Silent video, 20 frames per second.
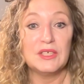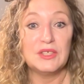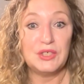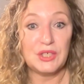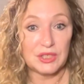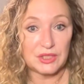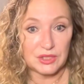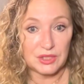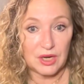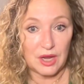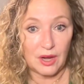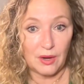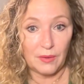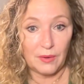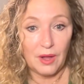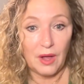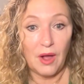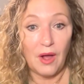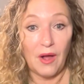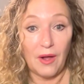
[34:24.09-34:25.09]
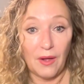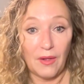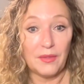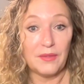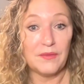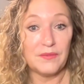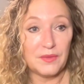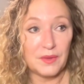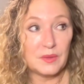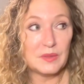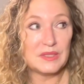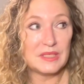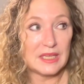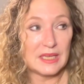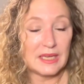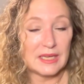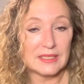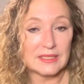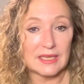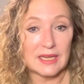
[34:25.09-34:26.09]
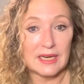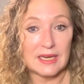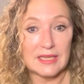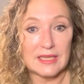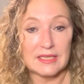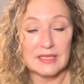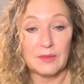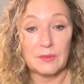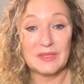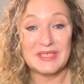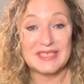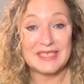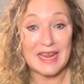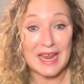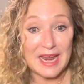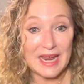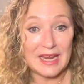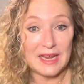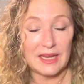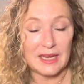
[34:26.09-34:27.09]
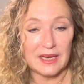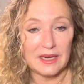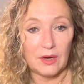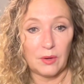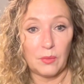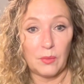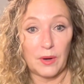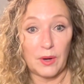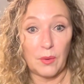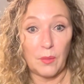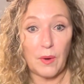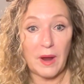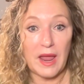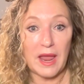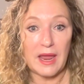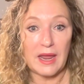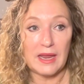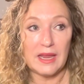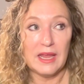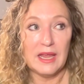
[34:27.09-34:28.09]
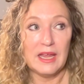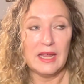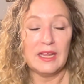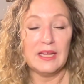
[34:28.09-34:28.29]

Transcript: just know all of those things anything that was taken or went away